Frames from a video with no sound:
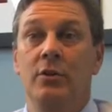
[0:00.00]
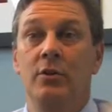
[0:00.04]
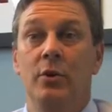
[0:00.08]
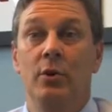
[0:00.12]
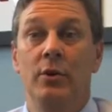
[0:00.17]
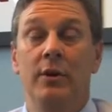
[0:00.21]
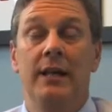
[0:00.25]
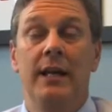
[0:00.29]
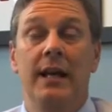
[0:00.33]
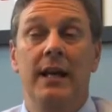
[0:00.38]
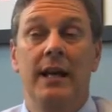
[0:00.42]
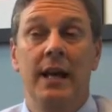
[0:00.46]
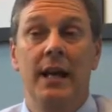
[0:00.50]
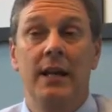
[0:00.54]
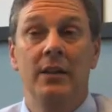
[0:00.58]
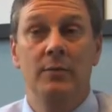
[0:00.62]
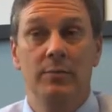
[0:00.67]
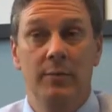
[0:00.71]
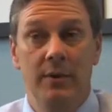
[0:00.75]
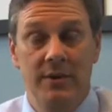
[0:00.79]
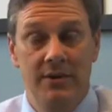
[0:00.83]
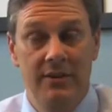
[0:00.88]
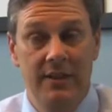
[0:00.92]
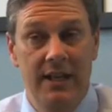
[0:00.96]
during that
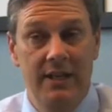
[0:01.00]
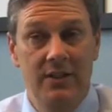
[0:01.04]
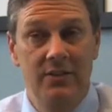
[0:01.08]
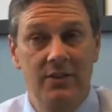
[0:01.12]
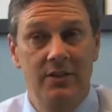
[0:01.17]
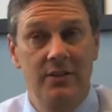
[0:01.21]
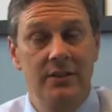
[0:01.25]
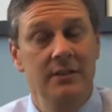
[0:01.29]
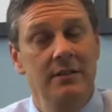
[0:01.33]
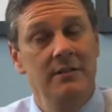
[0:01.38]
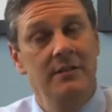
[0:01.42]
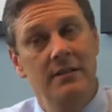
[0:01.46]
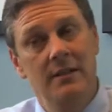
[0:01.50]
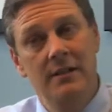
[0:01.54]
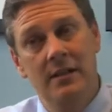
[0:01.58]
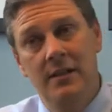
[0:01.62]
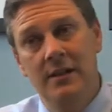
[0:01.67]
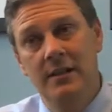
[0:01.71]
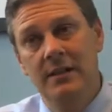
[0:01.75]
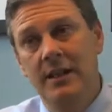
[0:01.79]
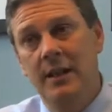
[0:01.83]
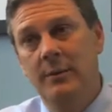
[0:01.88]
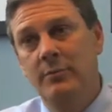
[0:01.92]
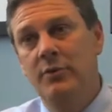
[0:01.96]
hospitalization, and a
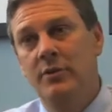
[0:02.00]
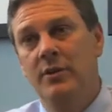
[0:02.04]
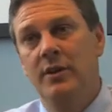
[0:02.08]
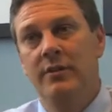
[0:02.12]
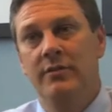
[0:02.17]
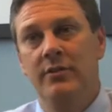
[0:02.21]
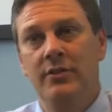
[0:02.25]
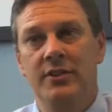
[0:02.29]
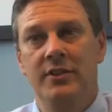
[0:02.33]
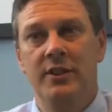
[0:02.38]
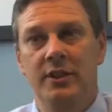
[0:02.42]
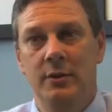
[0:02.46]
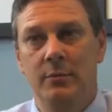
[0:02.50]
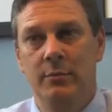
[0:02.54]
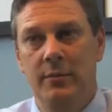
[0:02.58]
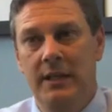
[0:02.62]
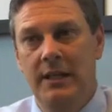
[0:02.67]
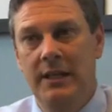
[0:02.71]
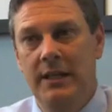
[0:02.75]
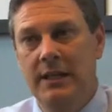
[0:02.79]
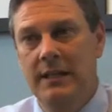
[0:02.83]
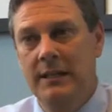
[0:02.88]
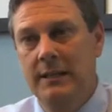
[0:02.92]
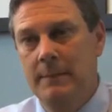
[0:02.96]
lot of times you never see them
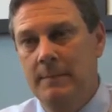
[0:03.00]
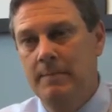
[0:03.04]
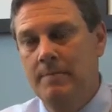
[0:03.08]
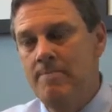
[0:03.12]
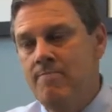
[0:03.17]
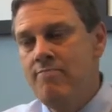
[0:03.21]
again.